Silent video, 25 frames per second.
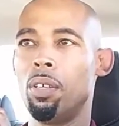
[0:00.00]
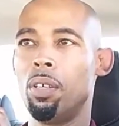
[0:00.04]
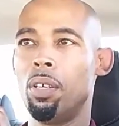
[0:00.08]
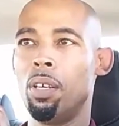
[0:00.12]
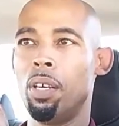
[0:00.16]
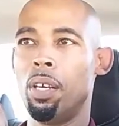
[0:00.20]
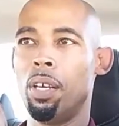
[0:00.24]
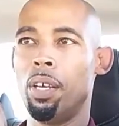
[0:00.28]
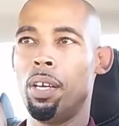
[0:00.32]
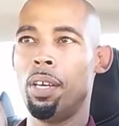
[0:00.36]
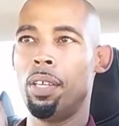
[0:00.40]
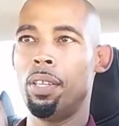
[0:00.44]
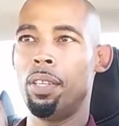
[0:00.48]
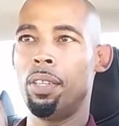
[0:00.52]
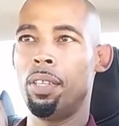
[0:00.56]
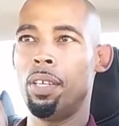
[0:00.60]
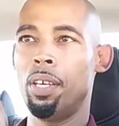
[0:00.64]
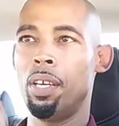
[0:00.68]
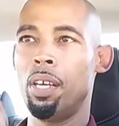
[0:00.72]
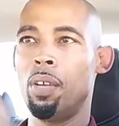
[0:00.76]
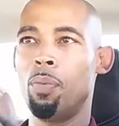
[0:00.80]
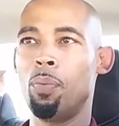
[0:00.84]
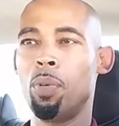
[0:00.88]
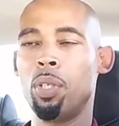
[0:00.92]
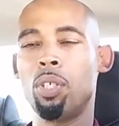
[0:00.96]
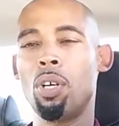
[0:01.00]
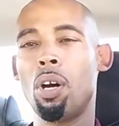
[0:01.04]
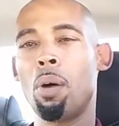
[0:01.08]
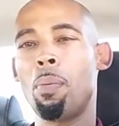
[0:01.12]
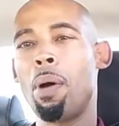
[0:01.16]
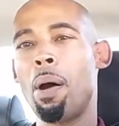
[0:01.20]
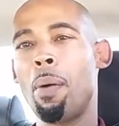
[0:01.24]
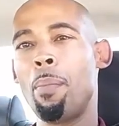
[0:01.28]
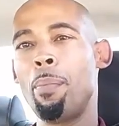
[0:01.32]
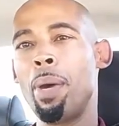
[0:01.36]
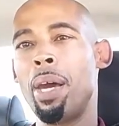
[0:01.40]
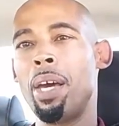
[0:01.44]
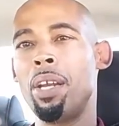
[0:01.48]
And then we talk
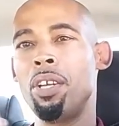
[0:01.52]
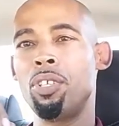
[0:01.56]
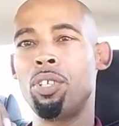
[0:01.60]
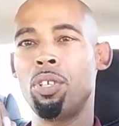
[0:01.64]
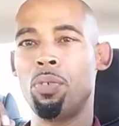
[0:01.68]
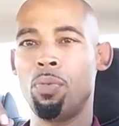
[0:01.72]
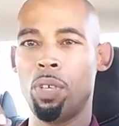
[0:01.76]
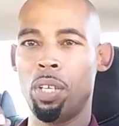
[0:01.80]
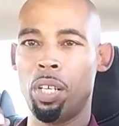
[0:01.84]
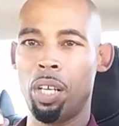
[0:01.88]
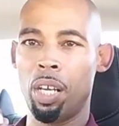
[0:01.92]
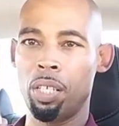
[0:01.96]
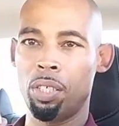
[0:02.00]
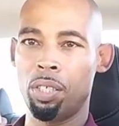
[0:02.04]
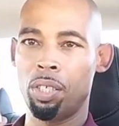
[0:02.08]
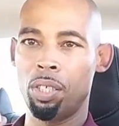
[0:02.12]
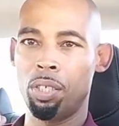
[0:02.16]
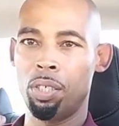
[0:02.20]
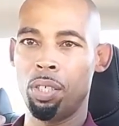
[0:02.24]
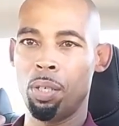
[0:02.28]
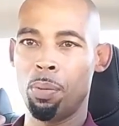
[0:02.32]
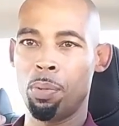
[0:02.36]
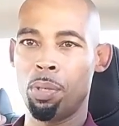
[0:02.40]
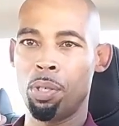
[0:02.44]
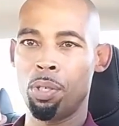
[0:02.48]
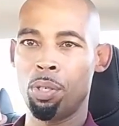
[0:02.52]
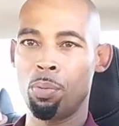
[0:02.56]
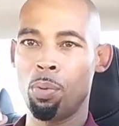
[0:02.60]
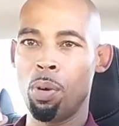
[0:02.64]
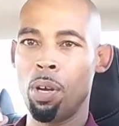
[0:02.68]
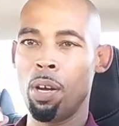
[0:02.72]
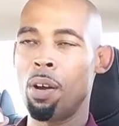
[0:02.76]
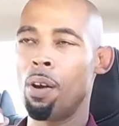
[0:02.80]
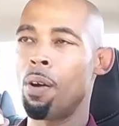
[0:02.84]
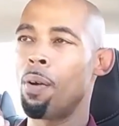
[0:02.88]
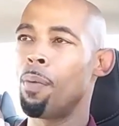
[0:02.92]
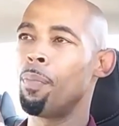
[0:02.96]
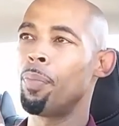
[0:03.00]
about managing relationships as
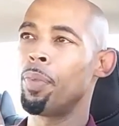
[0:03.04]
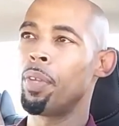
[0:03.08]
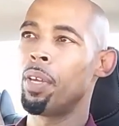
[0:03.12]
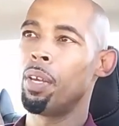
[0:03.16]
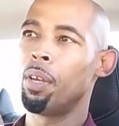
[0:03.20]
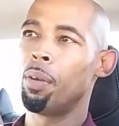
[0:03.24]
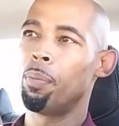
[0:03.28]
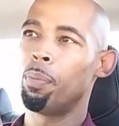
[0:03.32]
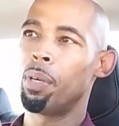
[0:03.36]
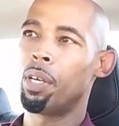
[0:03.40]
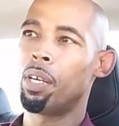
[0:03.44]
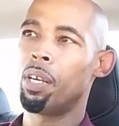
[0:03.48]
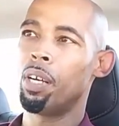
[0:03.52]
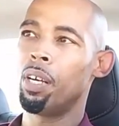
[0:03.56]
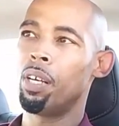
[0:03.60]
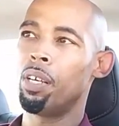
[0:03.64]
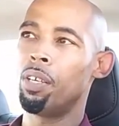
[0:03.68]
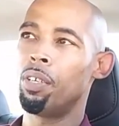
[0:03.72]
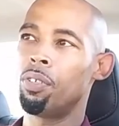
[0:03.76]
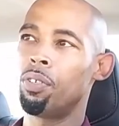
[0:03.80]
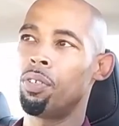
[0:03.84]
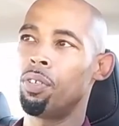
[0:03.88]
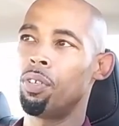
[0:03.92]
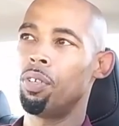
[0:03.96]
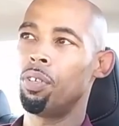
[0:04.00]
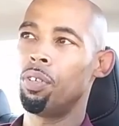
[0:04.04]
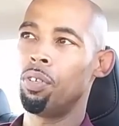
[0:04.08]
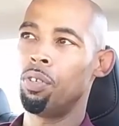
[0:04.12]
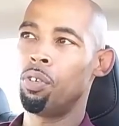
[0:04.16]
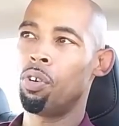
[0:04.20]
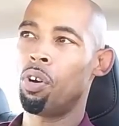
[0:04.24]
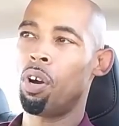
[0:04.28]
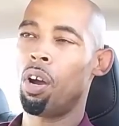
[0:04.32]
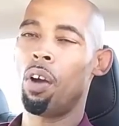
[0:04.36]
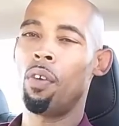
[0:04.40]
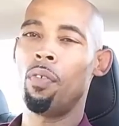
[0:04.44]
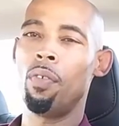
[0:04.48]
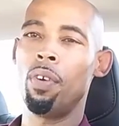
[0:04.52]
well, because
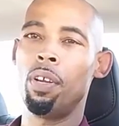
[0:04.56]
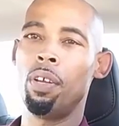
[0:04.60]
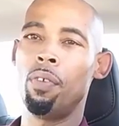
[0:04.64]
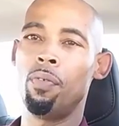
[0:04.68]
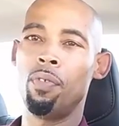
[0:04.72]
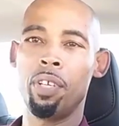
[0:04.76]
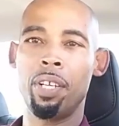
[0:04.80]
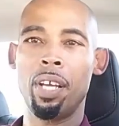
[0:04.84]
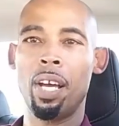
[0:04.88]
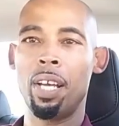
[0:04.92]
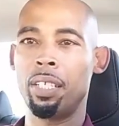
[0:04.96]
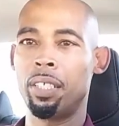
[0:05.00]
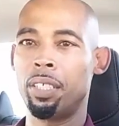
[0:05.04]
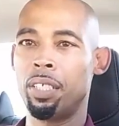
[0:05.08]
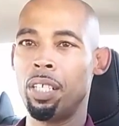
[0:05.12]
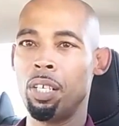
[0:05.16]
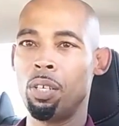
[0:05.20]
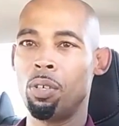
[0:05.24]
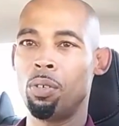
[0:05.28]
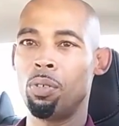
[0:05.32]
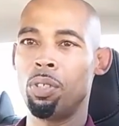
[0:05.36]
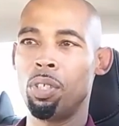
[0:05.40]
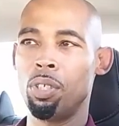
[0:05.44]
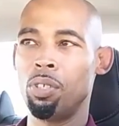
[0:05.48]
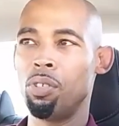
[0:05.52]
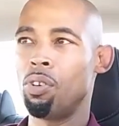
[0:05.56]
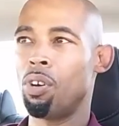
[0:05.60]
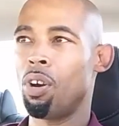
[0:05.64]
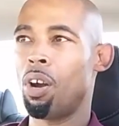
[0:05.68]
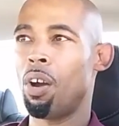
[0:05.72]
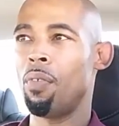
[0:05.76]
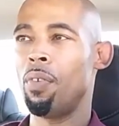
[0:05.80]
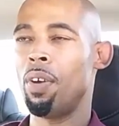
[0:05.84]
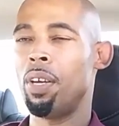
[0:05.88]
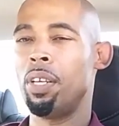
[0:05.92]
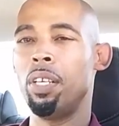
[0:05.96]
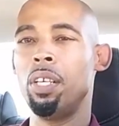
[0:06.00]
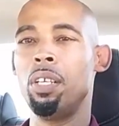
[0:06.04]
if you're not single, then you're
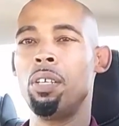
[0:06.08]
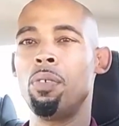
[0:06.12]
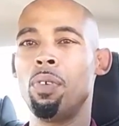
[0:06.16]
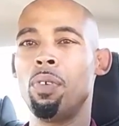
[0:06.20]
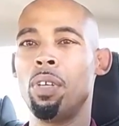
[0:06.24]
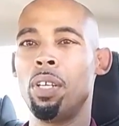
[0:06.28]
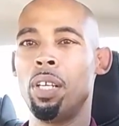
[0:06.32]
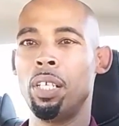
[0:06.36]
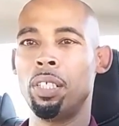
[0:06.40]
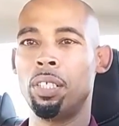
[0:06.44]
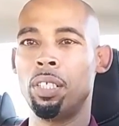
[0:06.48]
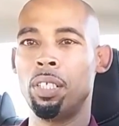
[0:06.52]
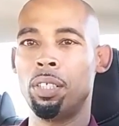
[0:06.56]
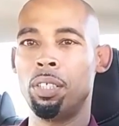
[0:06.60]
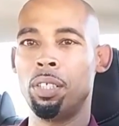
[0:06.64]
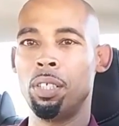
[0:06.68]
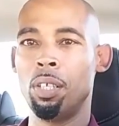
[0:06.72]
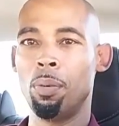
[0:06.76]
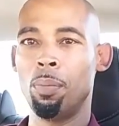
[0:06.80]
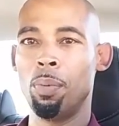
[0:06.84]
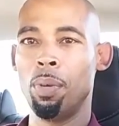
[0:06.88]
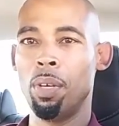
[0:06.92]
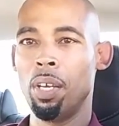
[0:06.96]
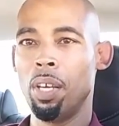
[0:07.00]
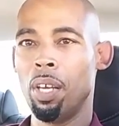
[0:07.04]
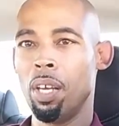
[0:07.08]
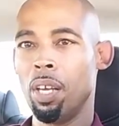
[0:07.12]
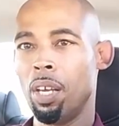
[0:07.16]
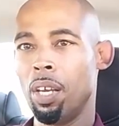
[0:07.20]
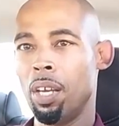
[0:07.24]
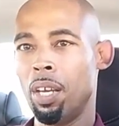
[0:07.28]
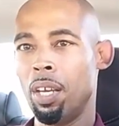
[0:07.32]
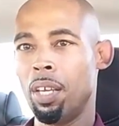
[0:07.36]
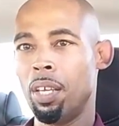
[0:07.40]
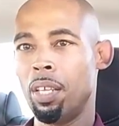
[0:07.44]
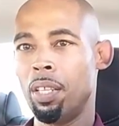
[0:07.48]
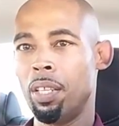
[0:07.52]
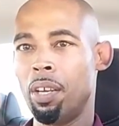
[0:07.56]
already in a relationship,
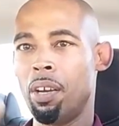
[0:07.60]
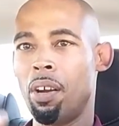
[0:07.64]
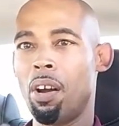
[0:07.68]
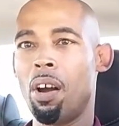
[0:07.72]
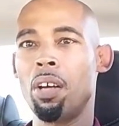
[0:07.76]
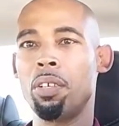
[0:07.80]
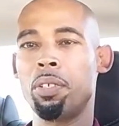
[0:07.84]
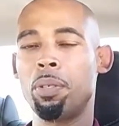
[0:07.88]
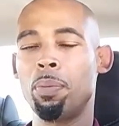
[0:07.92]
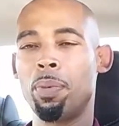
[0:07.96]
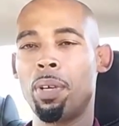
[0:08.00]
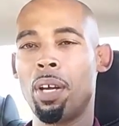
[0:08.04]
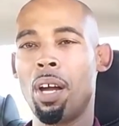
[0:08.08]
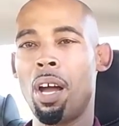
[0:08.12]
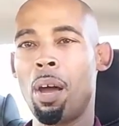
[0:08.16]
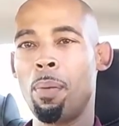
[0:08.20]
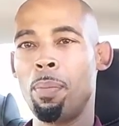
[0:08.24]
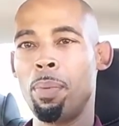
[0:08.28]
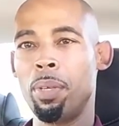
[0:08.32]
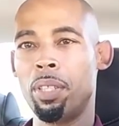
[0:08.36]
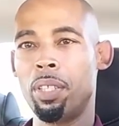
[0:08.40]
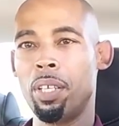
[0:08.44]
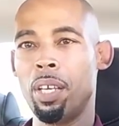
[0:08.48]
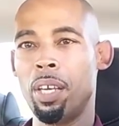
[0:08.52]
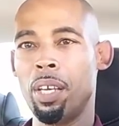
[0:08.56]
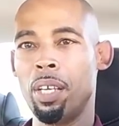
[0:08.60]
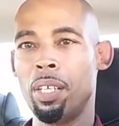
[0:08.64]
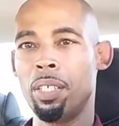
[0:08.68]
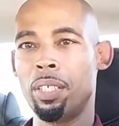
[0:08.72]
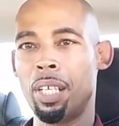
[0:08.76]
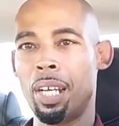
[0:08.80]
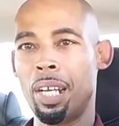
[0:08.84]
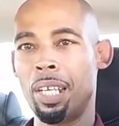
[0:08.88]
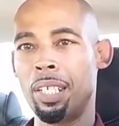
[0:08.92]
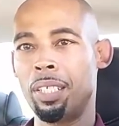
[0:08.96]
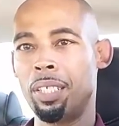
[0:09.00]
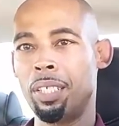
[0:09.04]
and there are some common things that I